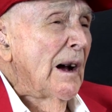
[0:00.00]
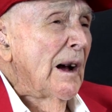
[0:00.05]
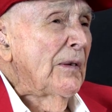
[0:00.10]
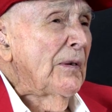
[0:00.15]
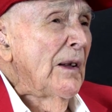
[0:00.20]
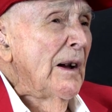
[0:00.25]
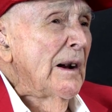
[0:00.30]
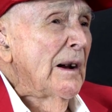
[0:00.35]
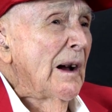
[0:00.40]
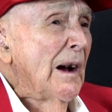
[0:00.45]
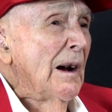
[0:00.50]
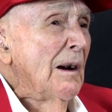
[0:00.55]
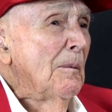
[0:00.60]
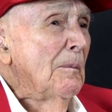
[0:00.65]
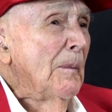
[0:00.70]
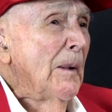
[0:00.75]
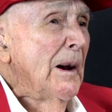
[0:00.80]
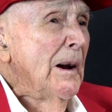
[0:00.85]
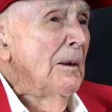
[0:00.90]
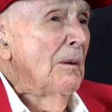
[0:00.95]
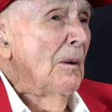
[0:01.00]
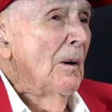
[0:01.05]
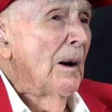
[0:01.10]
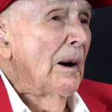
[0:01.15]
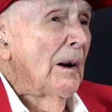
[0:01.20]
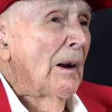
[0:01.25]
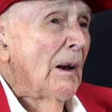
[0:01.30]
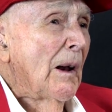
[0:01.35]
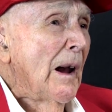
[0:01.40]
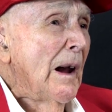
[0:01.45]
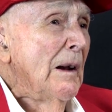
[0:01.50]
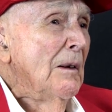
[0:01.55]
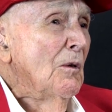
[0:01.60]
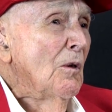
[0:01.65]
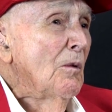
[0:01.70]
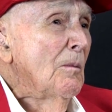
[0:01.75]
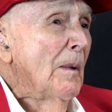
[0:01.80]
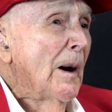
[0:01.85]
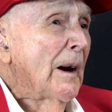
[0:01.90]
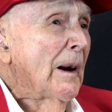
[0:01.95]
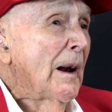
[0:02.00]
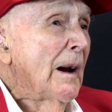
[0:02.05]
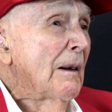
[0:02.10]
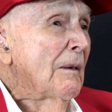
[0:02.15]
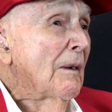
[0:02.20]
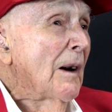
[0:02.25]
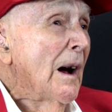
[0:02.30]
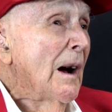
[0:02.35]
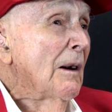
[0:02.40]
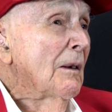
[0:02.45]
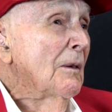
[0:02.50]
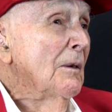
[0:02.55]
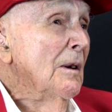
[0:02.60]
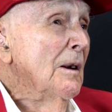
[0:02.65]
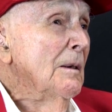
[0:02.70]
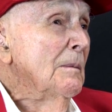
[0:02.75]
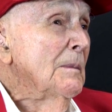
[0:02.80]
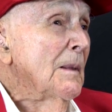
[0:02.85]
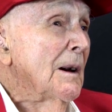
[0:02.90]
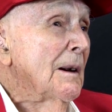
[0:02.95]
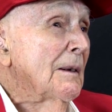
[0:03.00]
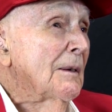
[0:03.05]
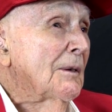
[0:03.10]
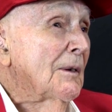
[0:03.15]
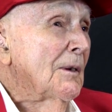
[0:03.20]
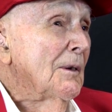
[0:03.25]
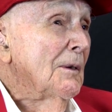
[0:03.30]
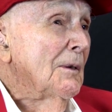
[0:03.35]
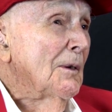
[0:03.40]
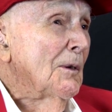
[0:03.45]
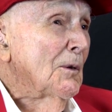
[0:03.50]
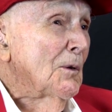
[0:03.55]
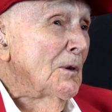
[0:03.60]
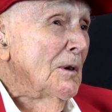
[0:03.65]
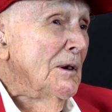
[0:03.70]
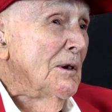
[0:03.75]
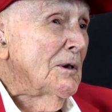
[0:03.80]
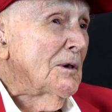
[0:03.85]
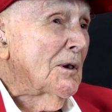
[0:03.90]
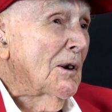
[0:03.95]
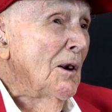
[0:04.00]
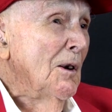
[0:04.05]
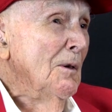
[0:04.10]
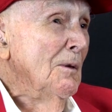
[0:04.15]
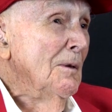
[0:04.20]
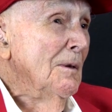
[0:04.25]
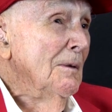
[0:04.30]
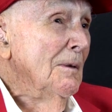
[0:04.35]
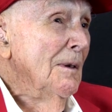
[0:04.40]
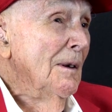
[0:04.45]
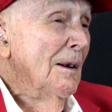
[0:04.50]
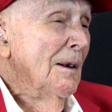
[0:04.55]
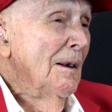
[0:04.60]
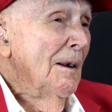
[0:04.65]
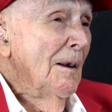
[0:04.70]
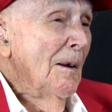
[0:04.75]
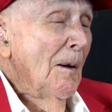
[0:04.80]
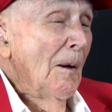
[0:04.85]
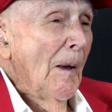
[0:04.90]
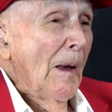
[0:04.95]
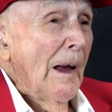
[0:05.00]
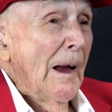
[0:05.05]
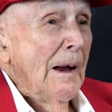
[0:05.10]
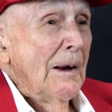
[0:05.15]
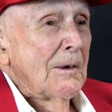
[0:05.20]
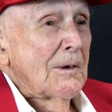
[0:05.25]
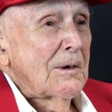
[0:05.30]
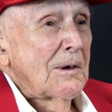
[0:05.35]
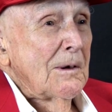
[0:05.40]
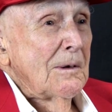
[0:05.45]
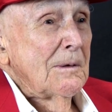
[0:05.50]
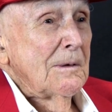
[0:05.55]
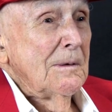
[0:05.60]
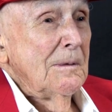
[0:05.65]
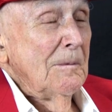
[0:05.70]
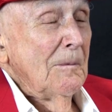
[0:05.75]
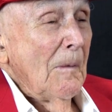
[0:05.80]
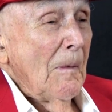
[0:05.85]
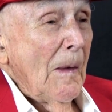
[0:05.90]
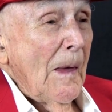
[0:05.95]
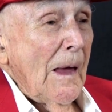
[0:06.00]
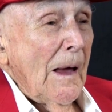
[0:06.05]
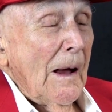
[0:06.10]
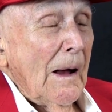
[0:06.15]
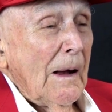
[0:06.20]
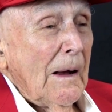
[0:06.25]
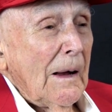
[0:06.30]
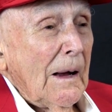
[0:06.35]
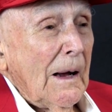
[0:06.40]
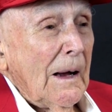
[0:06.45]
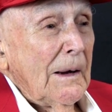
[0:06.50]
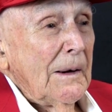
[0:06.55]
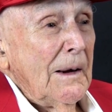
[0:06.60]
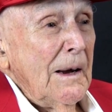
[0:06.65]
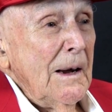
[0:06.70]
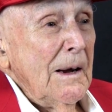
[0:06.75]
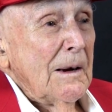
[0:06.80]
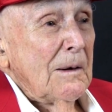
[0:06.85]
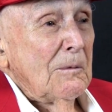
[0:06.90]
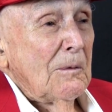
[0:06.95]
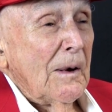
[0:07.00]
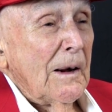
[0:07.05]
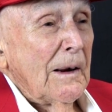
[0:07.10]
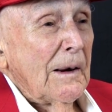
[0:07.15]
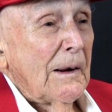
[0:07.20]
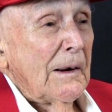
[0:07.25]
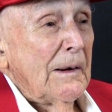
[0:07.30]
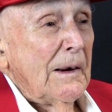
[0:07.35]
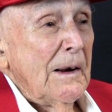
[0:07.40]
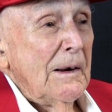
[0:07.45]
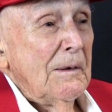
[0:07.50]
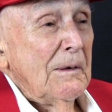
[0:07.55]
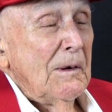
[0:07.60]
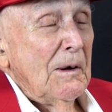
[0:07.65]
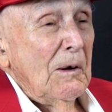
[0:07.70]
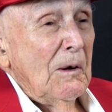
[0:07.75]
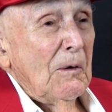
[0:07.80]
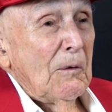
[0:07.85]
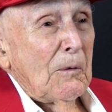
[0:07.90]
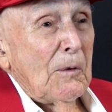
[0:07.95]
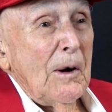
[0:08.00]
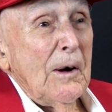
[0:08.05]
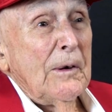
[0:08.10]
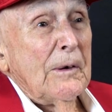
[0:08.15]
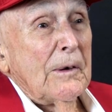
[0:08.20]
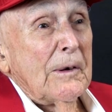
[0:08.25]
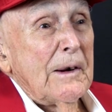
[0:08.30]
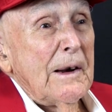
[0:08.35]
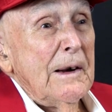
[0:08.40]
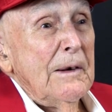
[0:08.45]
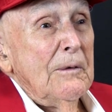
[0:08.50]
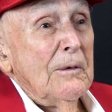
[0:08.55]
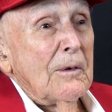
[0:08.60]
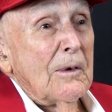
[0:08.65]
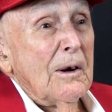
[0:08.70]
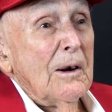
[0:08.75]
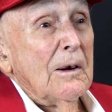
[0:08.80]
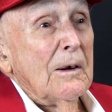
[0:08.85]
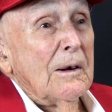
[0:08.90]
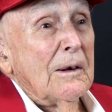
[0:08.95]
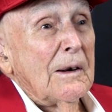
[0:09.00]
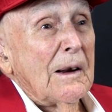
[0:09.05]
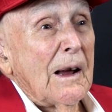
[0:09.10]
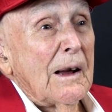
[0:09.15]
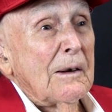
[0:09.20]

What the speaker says: I think I'll be one. Ain't nobody ever outrun me at school. And so I did. Well, the runner didn't run.